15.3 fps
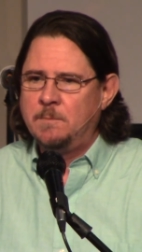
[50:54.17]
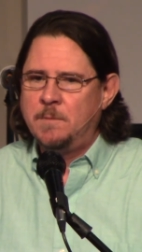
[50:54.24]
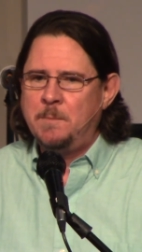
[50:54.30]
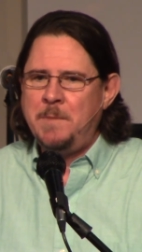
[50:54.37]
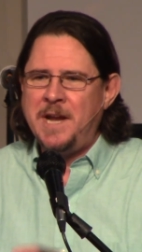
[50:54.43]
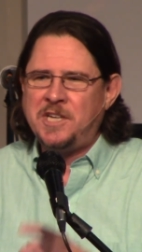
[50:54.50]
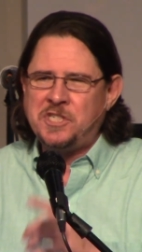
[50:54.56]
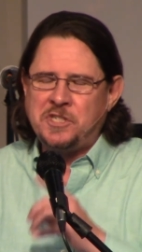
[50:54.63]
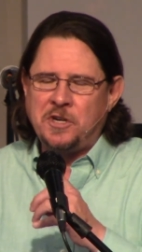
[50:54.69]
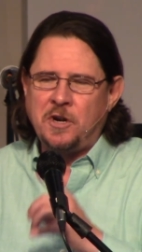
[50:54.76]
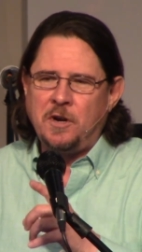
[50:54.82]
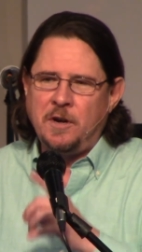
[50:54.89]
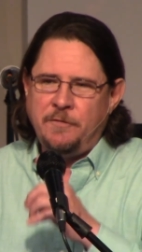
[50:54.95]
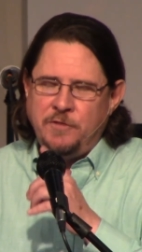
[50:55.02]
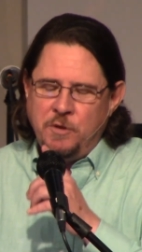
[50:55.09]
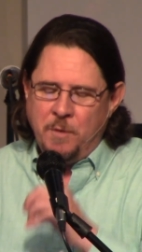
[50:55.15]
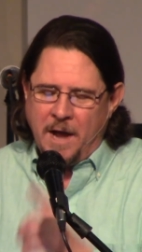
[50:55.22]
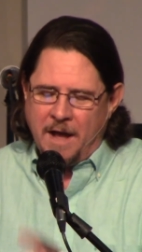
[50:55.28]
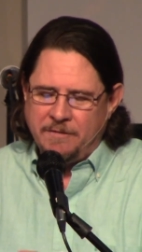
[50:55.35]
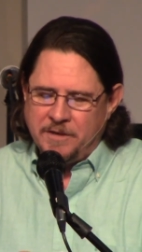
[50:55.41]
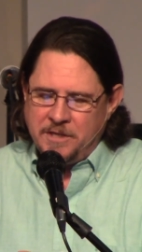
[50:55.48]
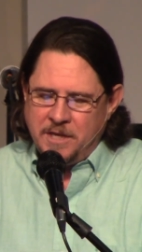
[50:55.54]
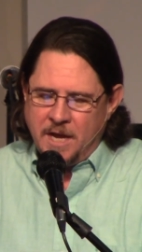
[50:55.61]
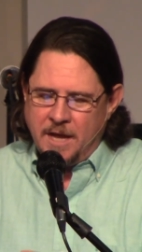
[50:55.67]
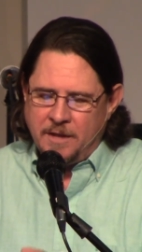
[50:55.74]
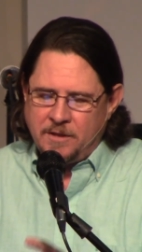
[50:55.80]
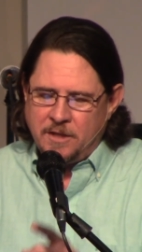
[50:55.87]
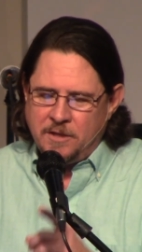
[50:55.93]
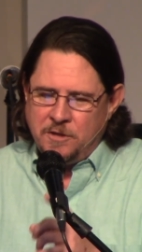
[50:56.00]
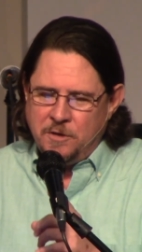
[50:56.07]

But make sure, if you haven't yet,